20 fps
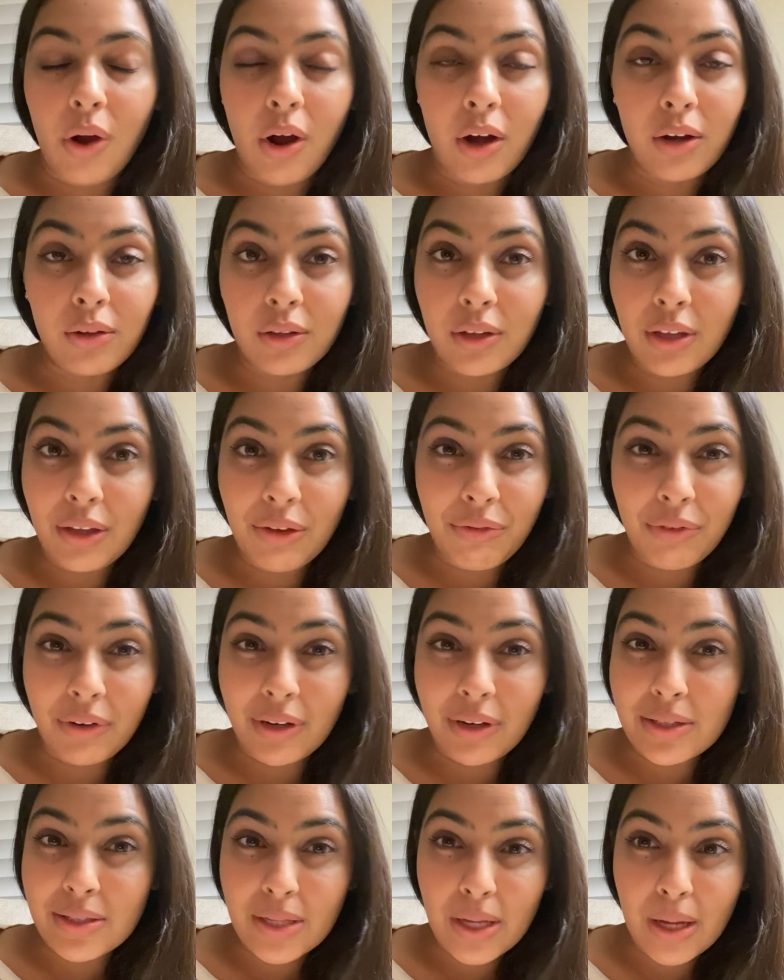are looking for
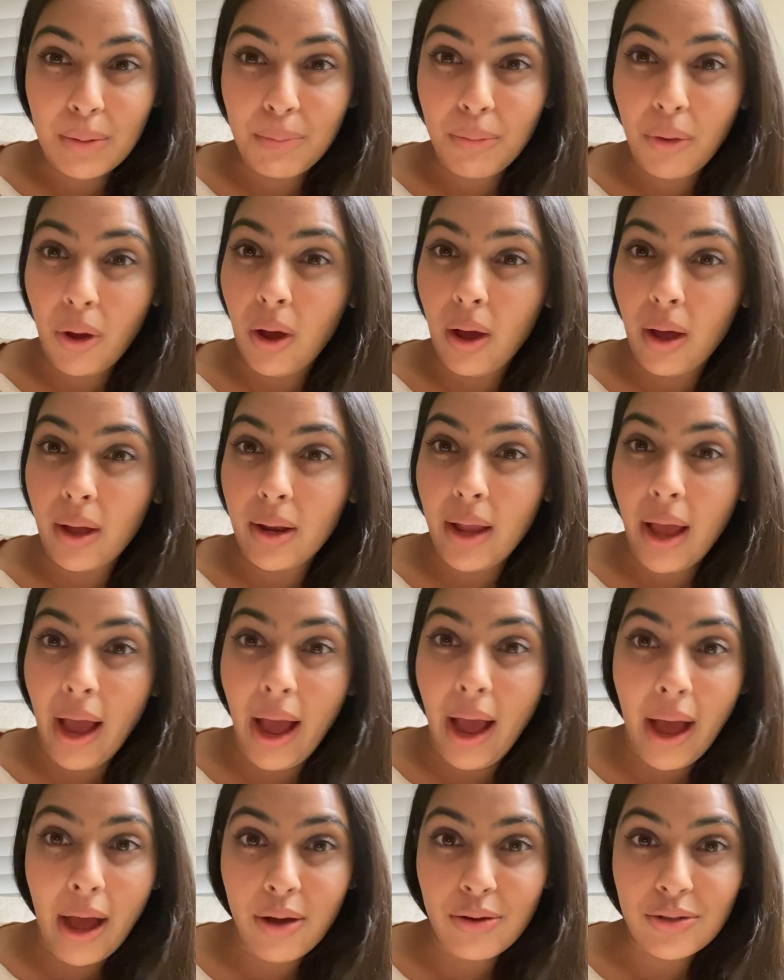a tip on
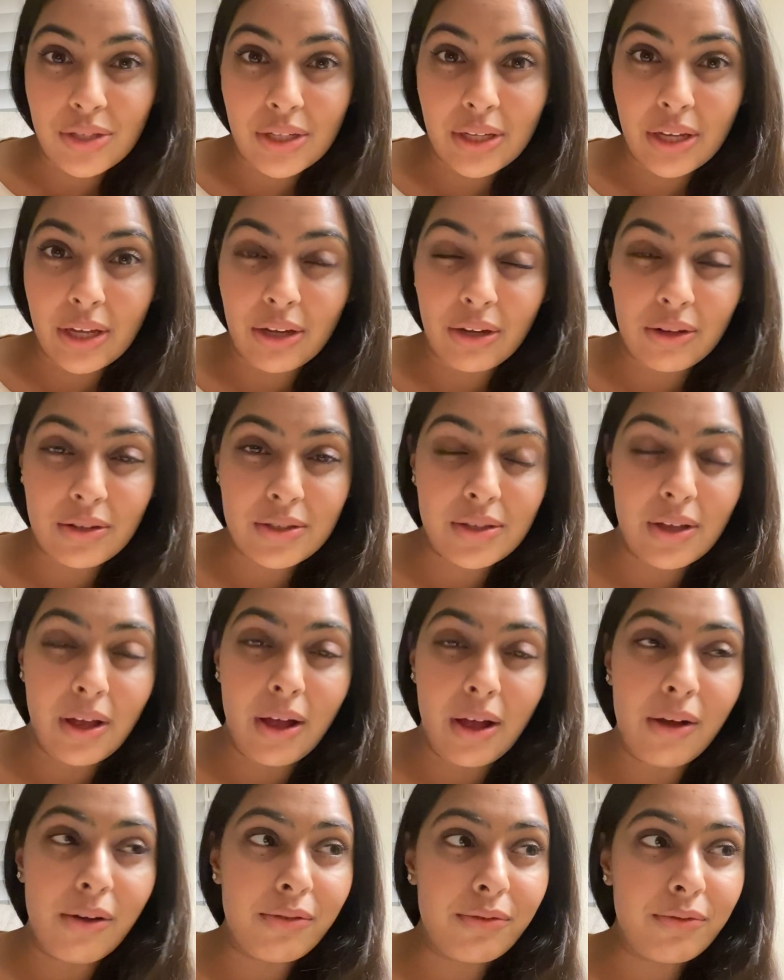how to get
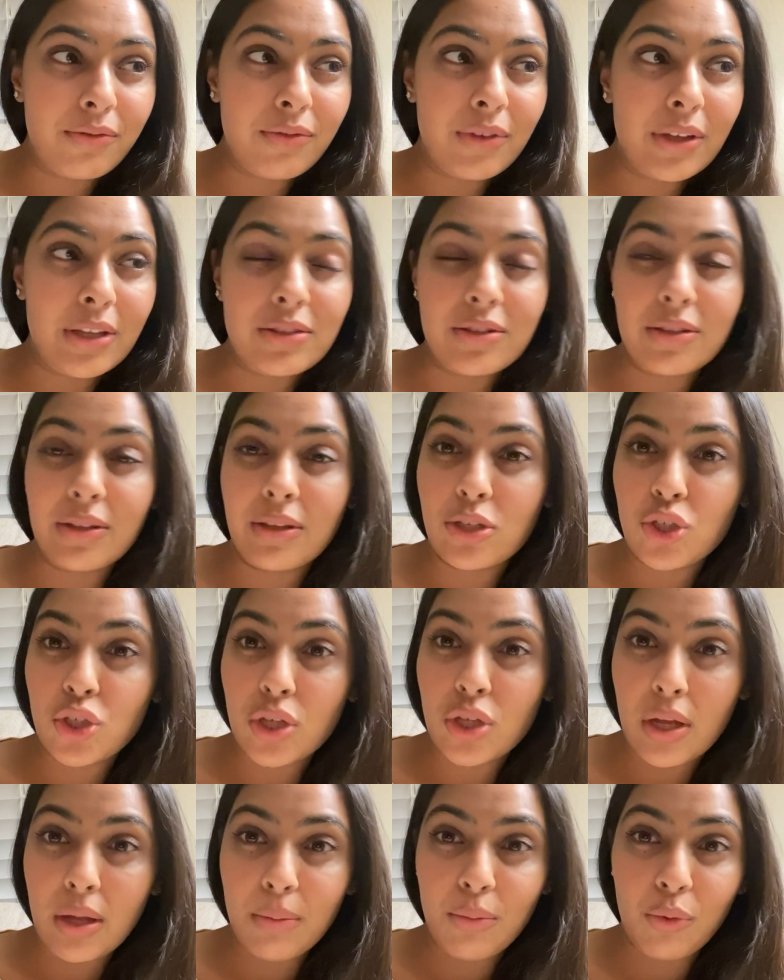yourself into the
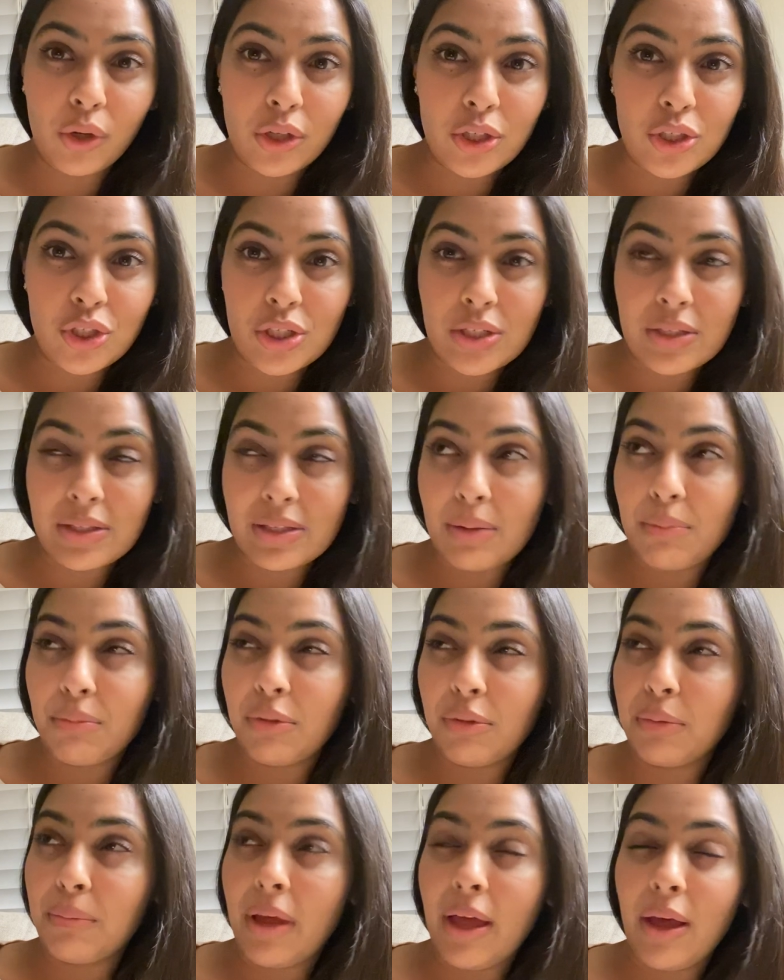gym or just
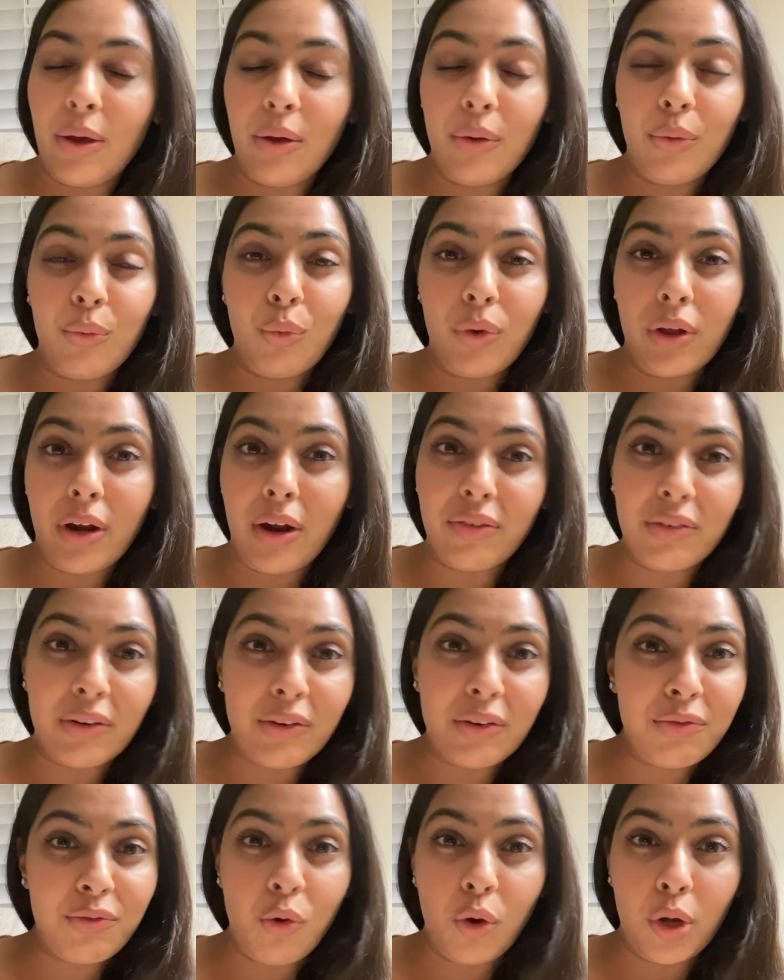implement whatever
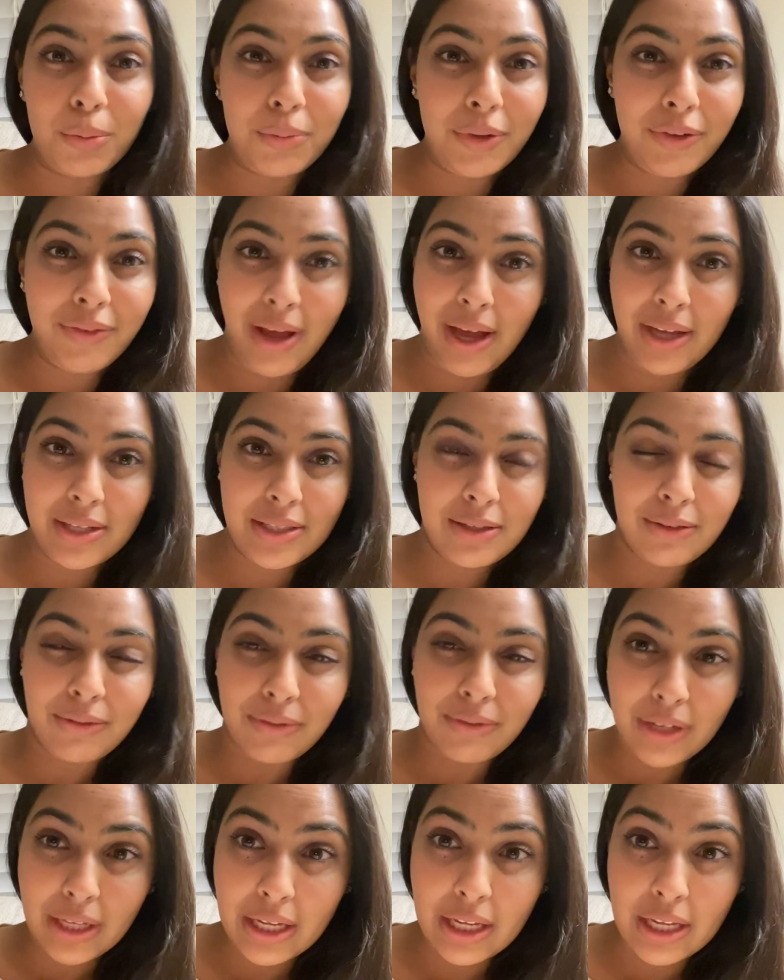form of
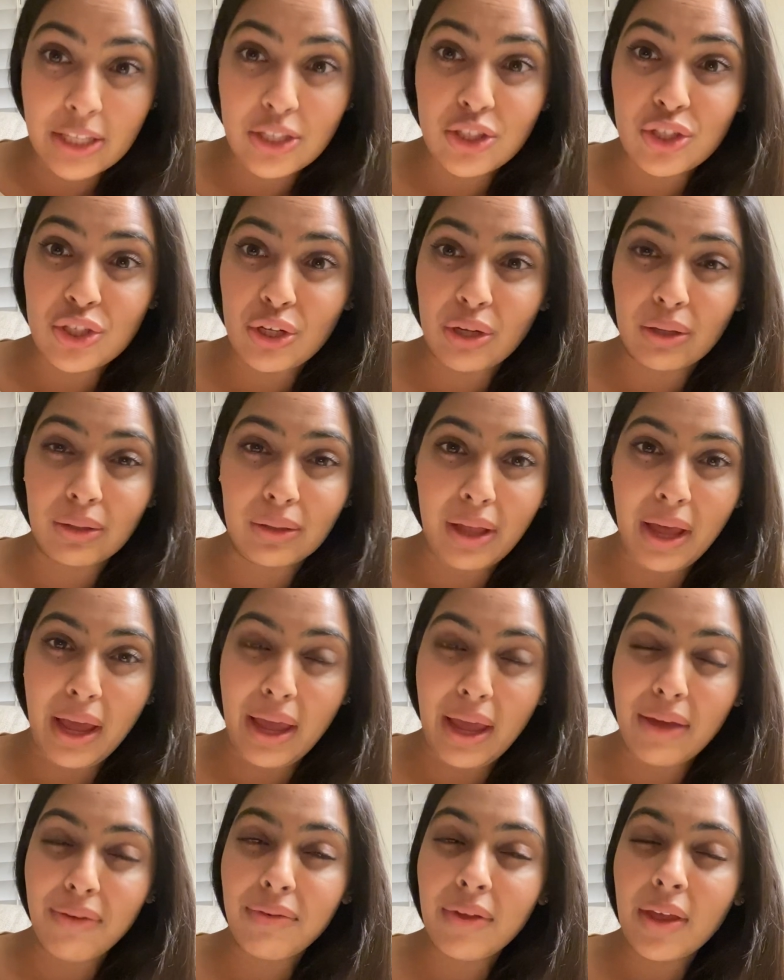activity into your
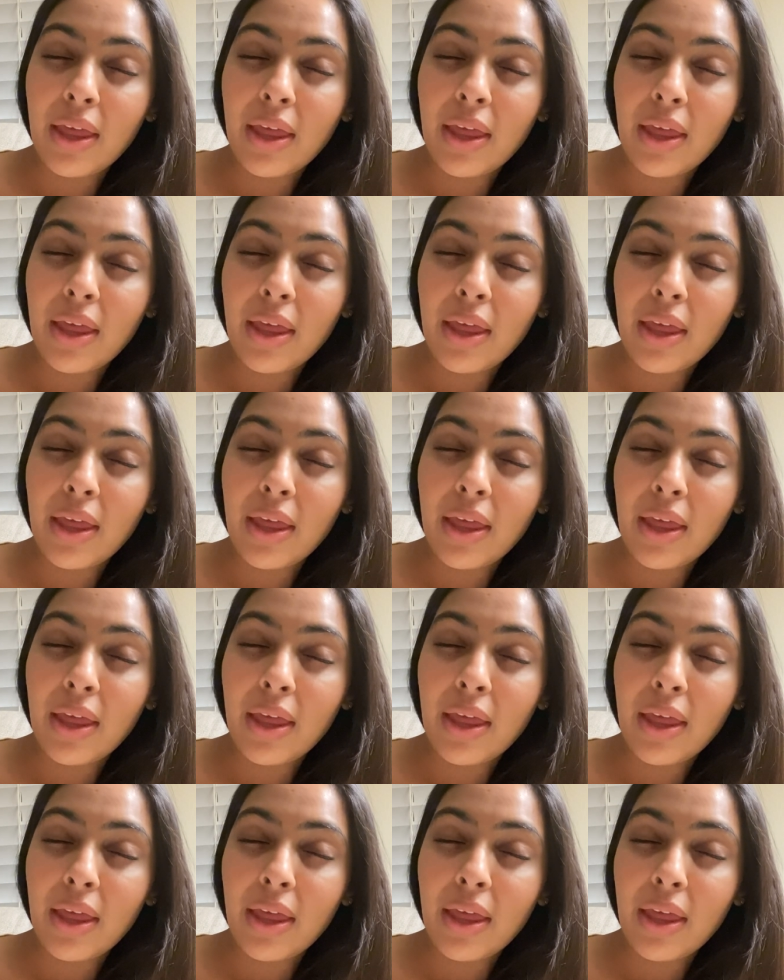life,